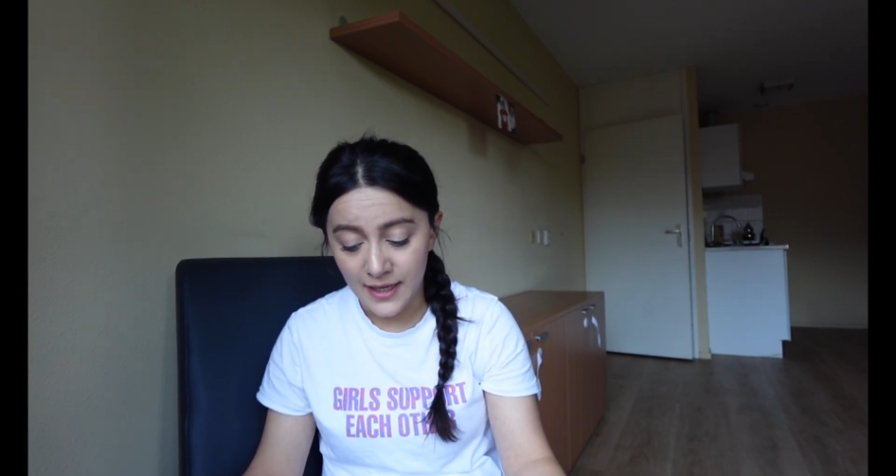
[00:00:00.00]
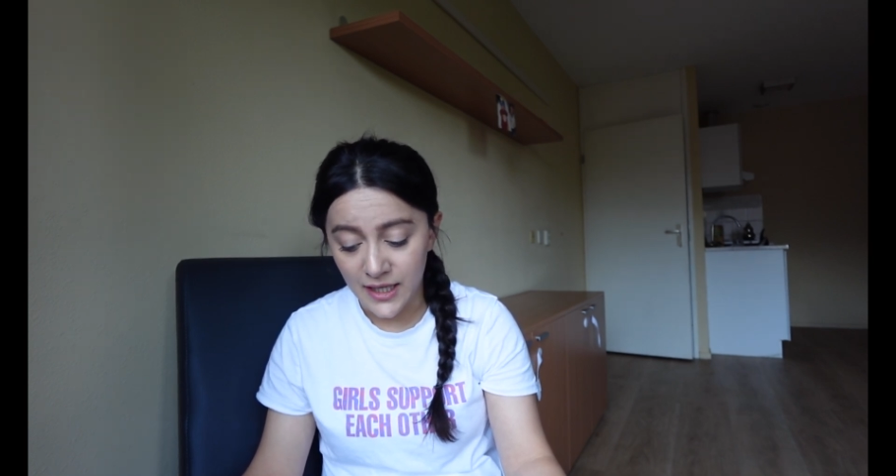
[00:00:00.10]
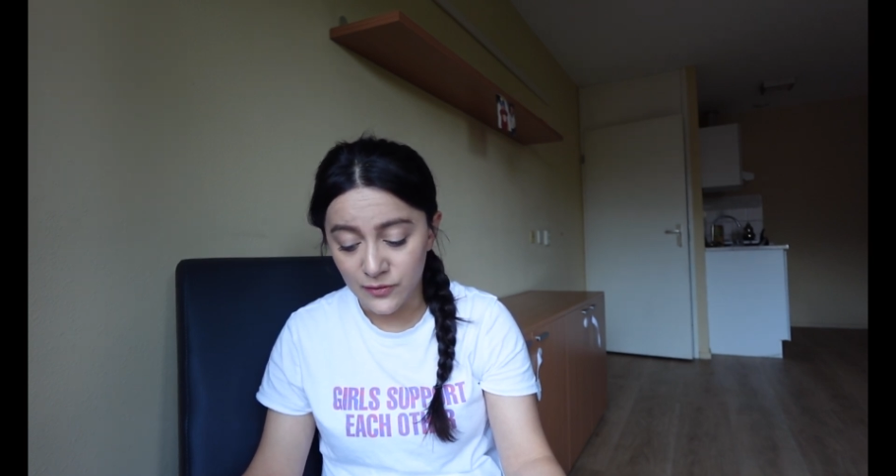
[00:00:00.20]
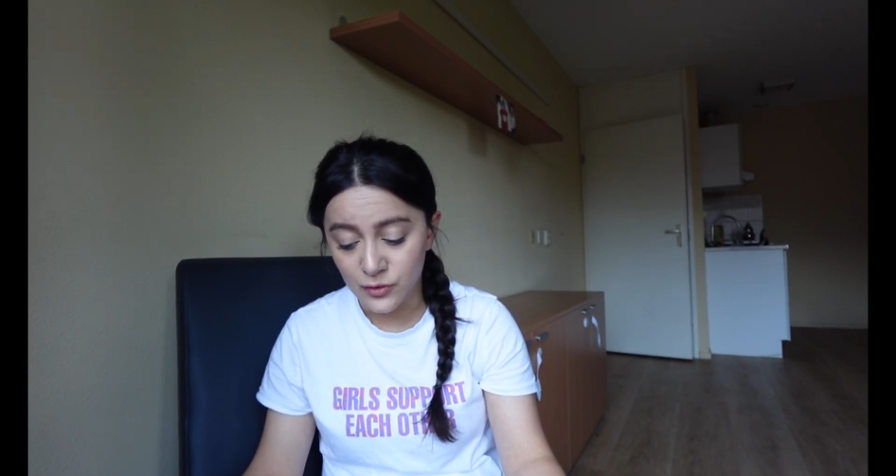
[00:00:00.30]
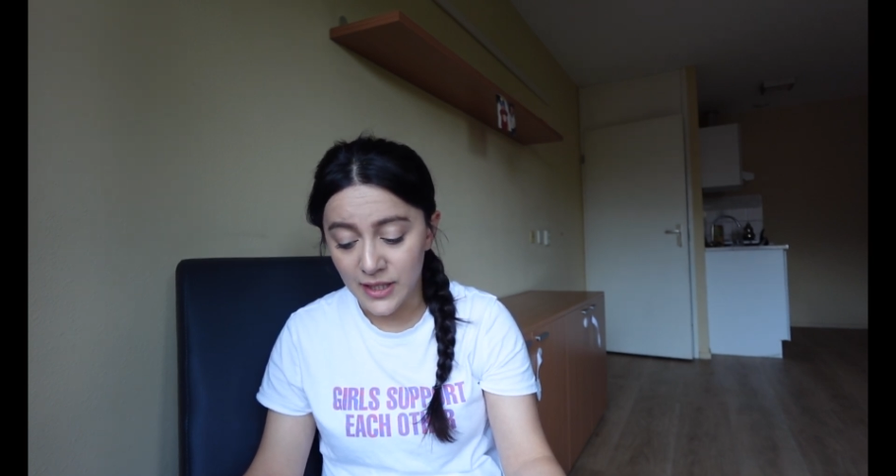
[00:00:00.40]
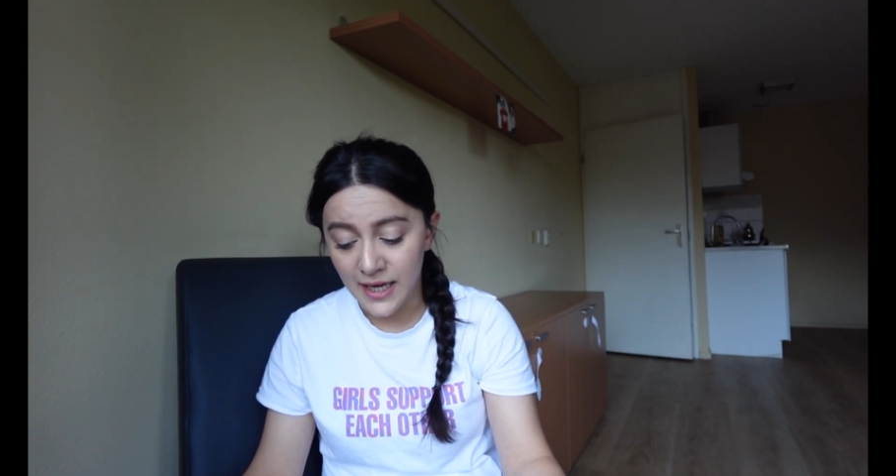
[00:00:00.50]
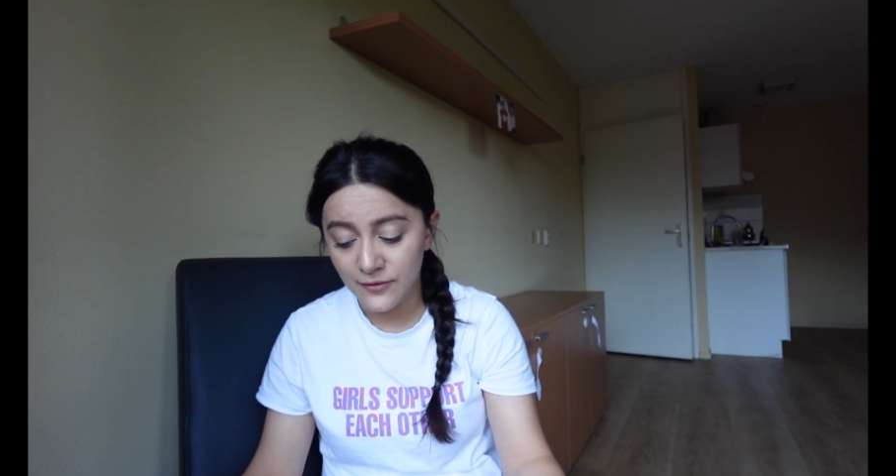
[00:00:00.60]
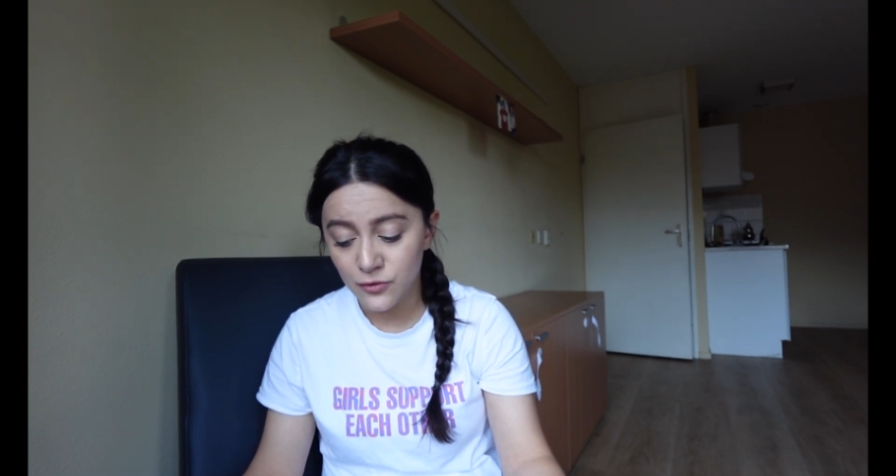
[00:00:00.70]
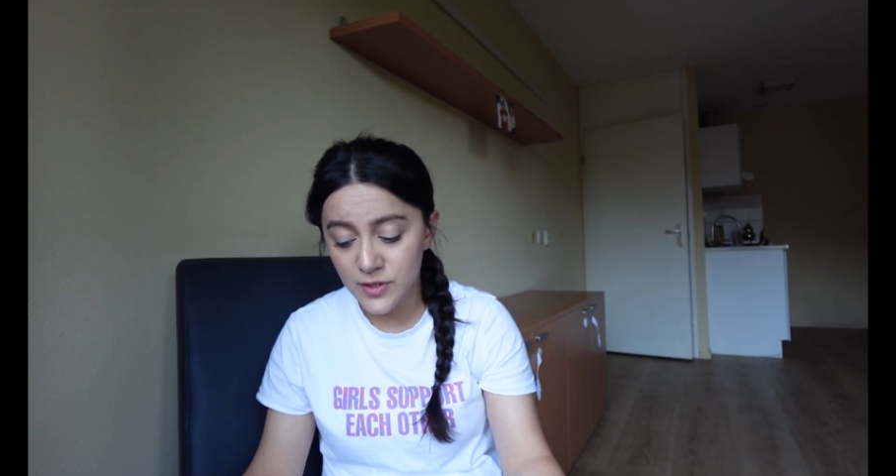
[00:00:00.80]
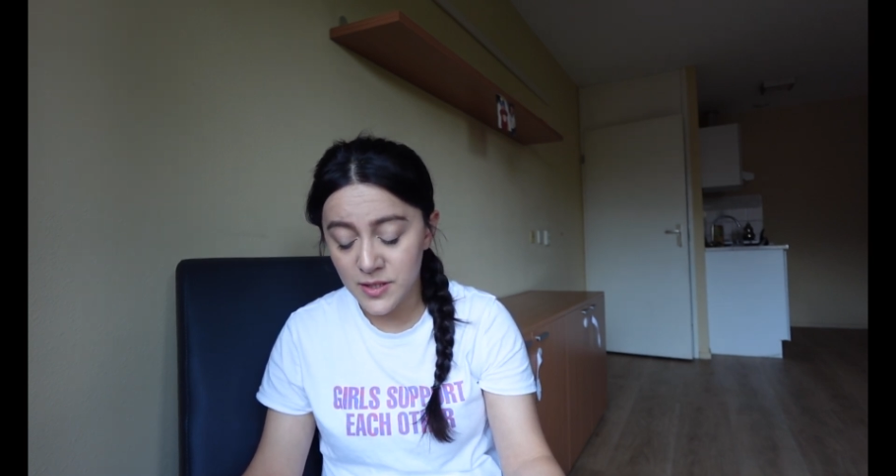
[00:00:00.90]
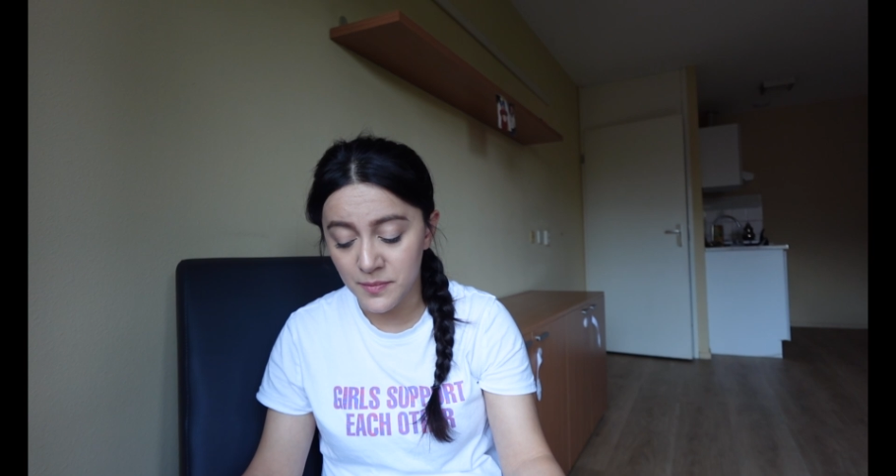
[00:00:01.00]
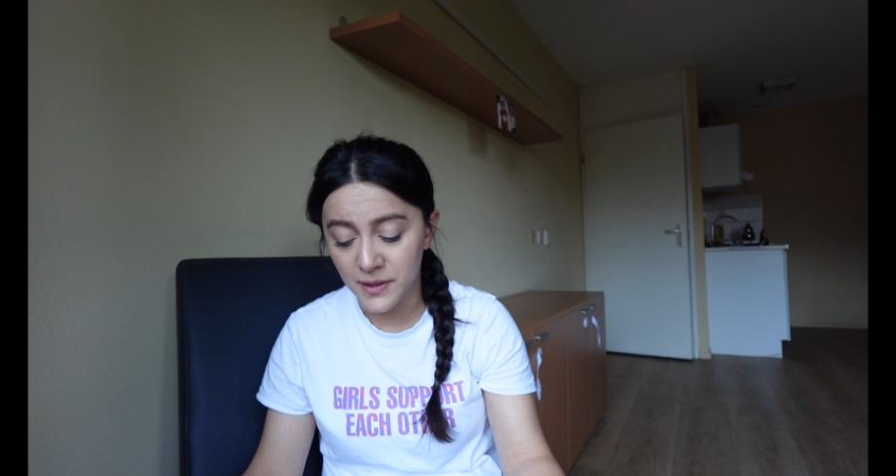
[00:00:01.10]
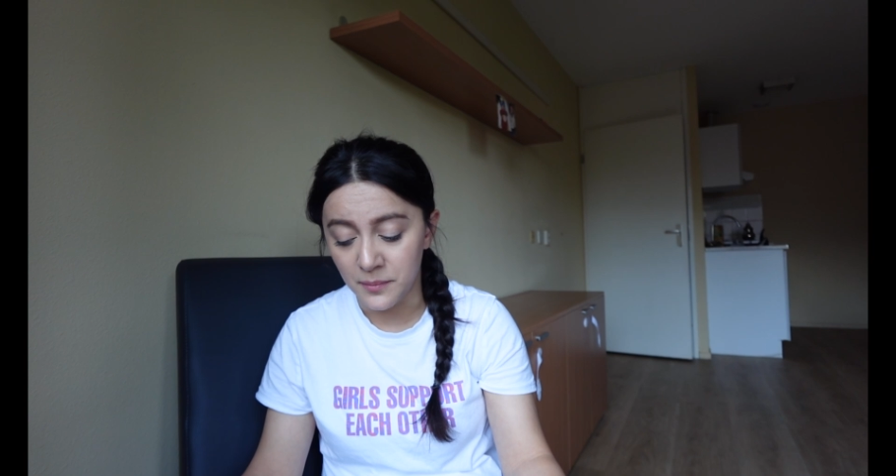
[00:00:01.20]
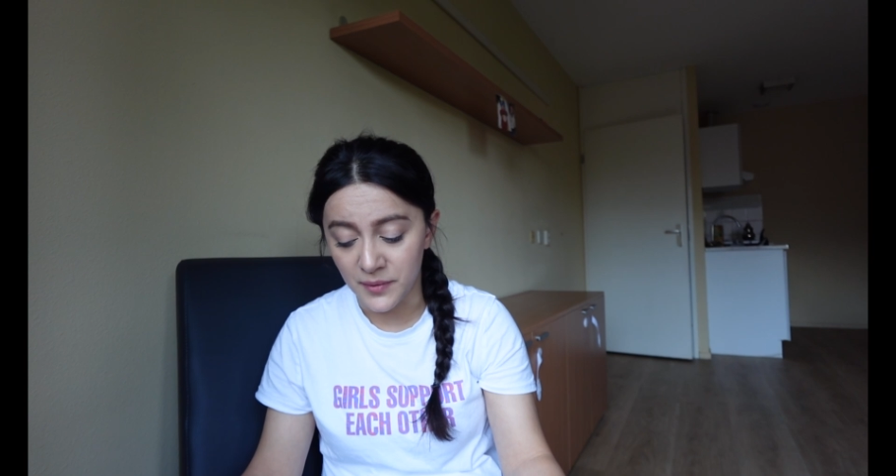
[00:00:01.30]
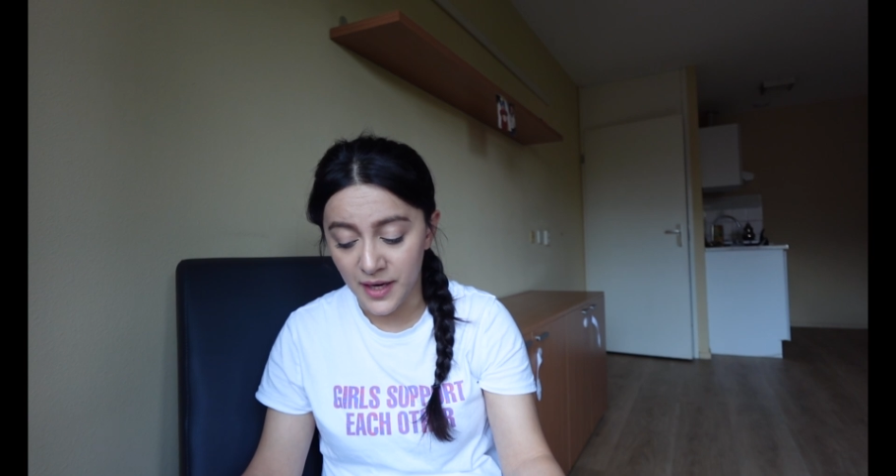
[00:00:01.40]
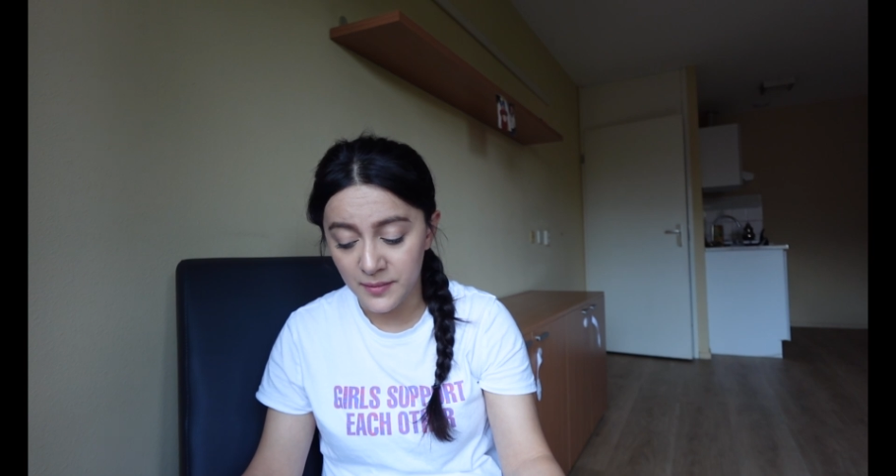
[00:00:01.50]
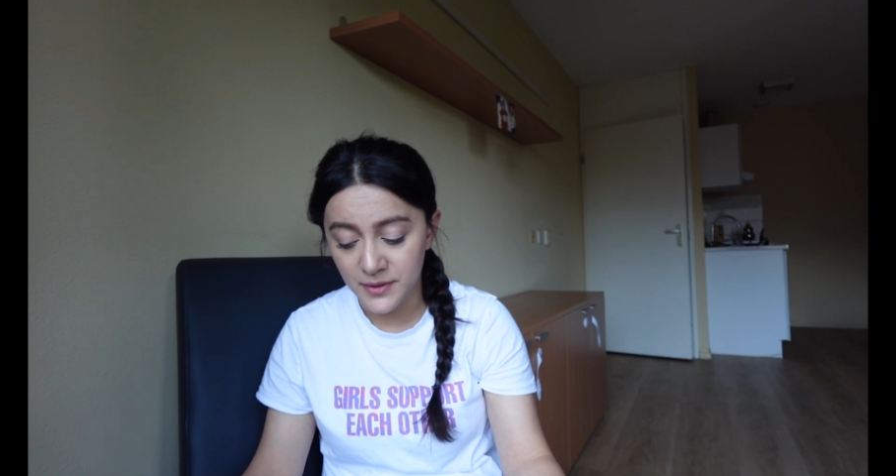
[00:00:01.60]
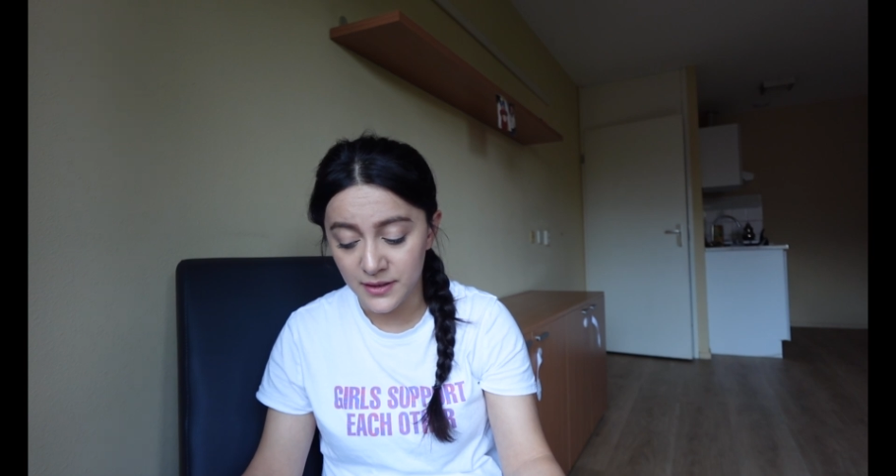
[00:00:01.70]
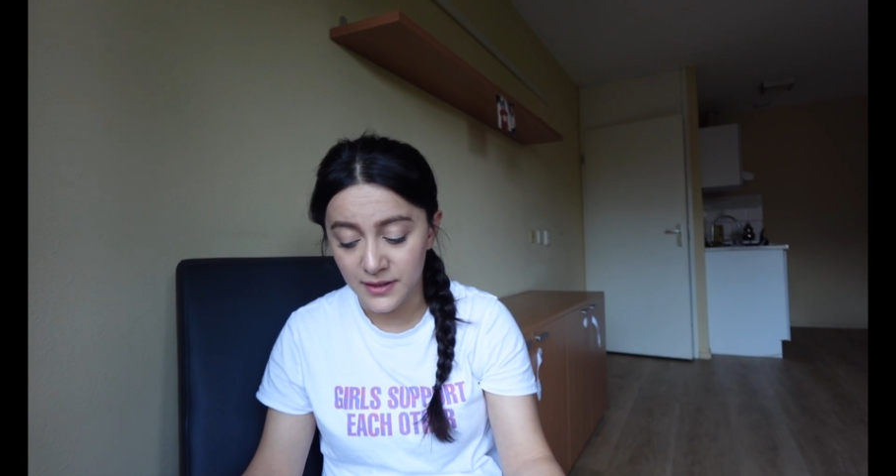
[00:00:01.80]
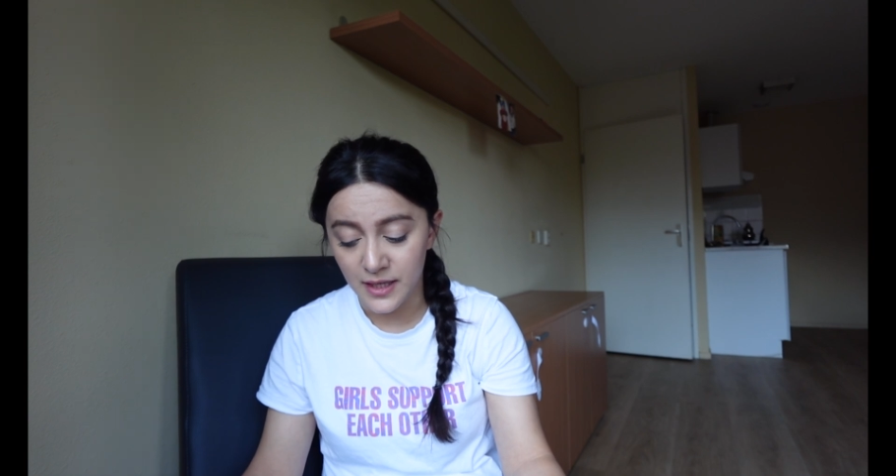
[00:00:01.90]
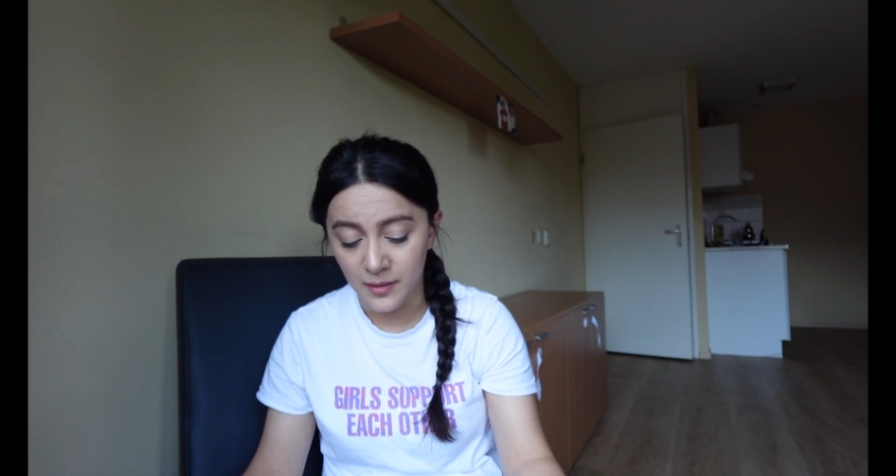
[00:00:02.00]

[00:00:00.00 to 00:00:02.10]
I would have to speak primarily